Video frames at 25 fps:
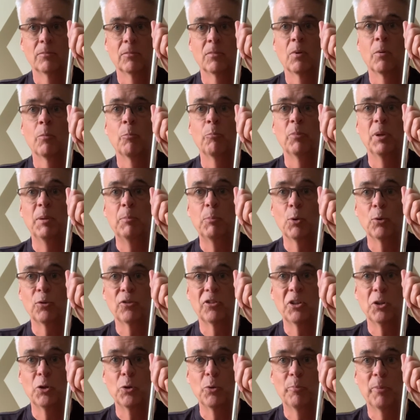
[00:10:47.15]
People see
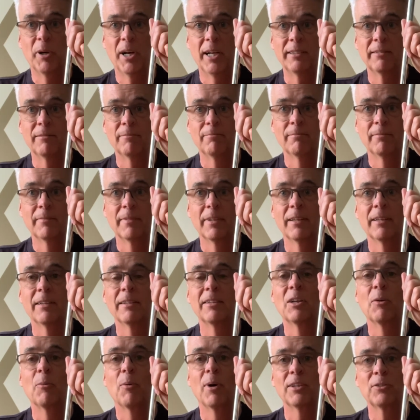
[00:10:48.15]
you putt, they
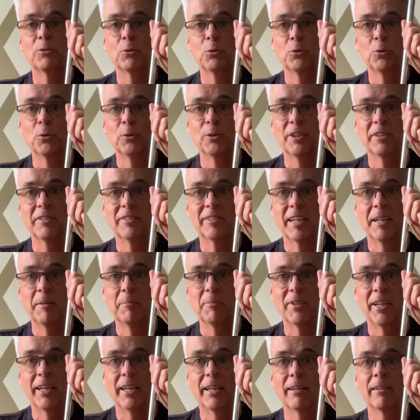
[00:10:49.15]
want to do the same
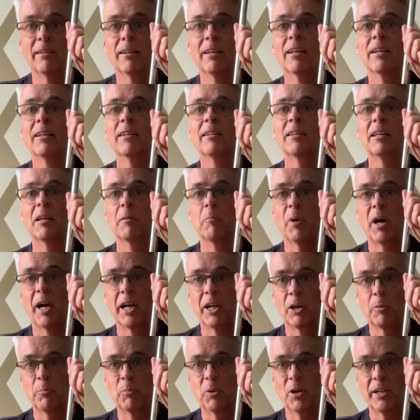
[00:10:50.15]
thing, they buy
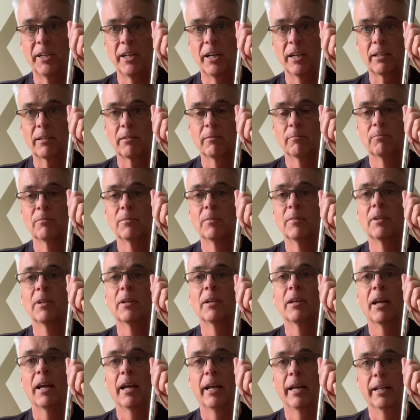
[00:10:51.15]
your product.
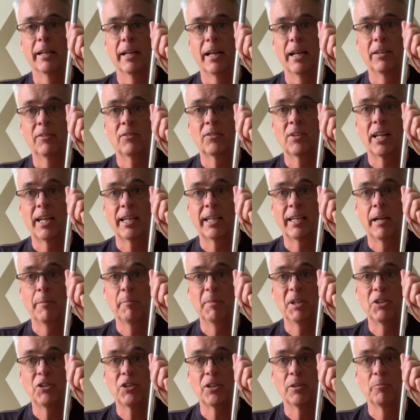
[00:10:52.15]
And as like I
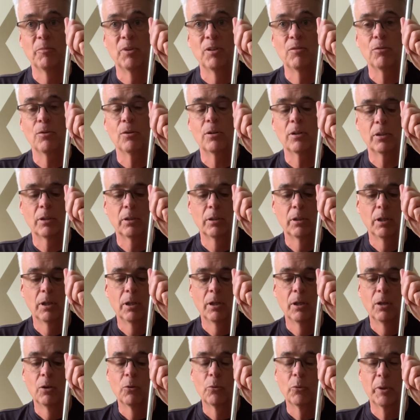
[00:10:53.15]
mentioned before,
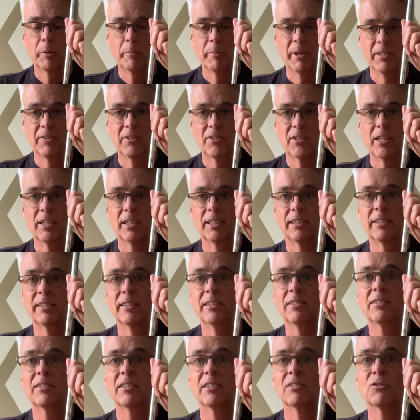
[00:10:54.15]
we've been selling this
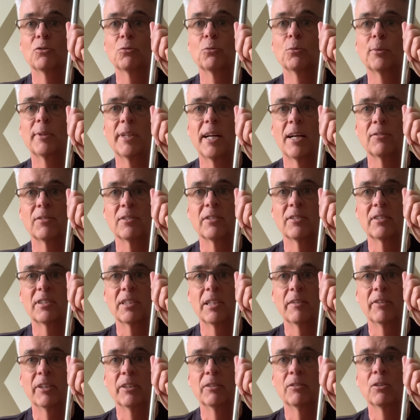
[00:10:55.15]
since
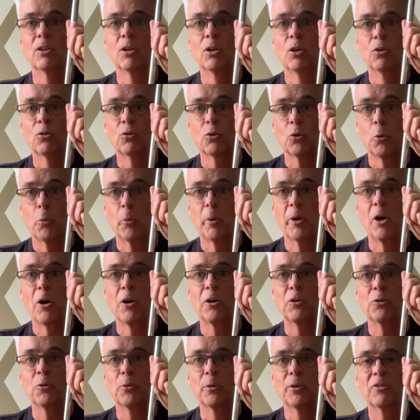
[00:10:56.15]
2007, so we are
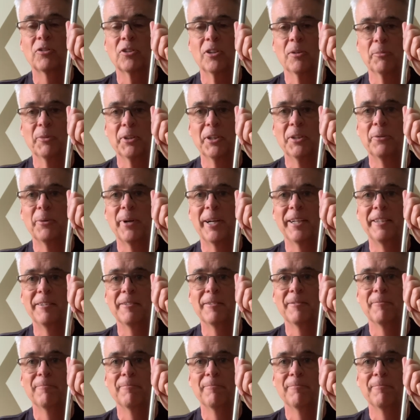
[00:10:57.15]
doing something right.